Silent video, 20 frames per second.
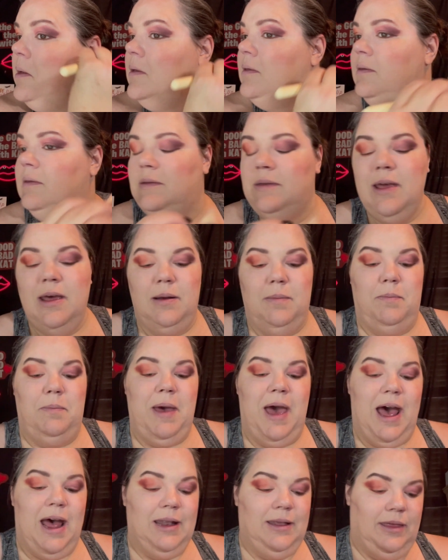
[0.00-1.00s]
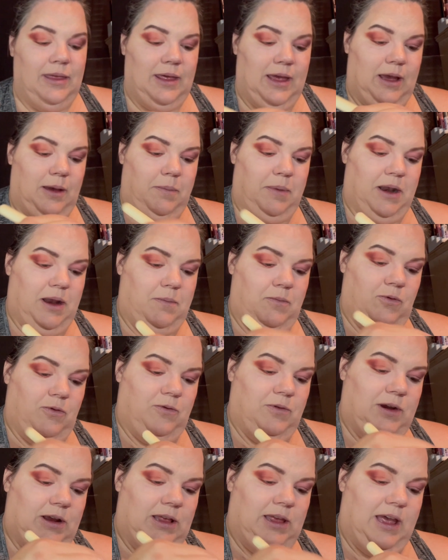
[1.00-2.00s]
it's not a bad thing, but I'm
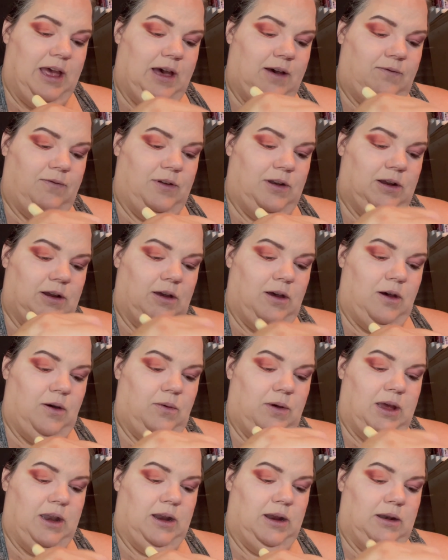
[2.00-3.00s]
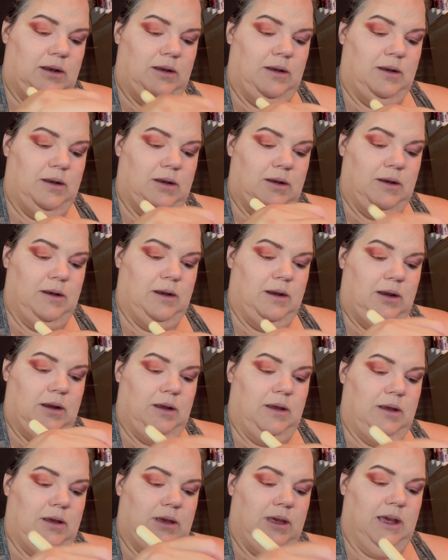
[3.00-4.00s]
really having to go in and
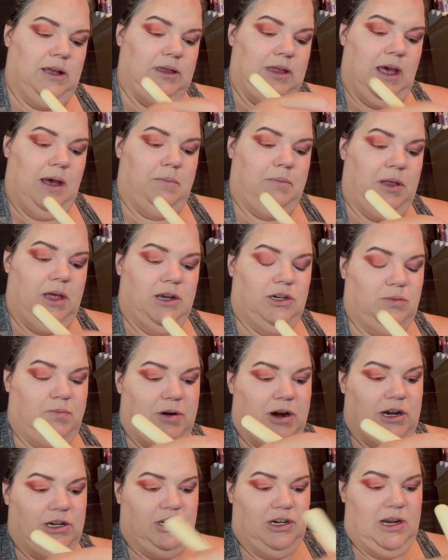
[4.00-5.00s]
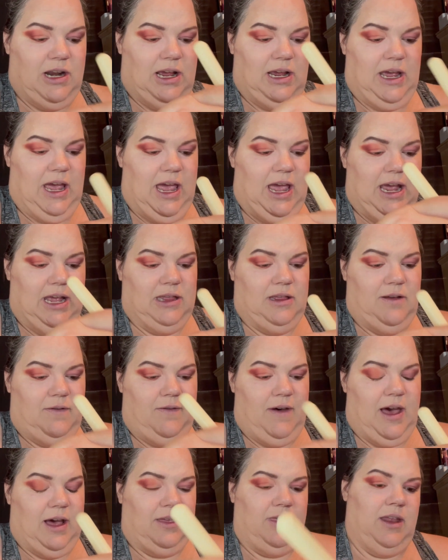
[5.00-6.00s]
get that blush brush. And I hate the
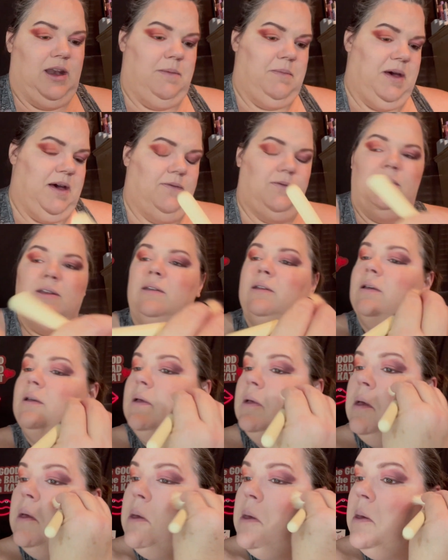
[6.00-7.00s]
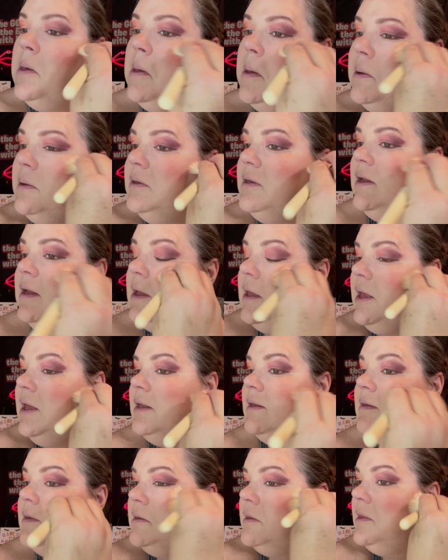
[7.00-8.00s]
fact that I'm having to dig
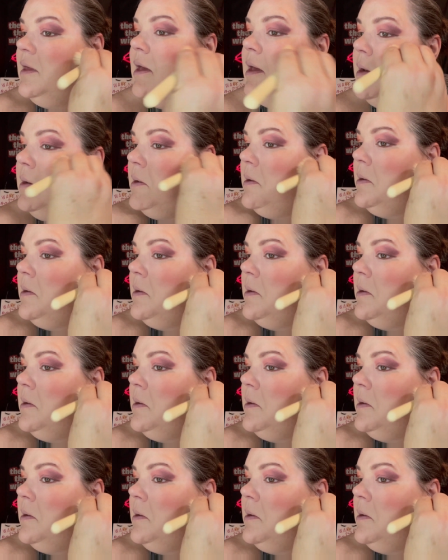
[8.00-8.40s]
into that.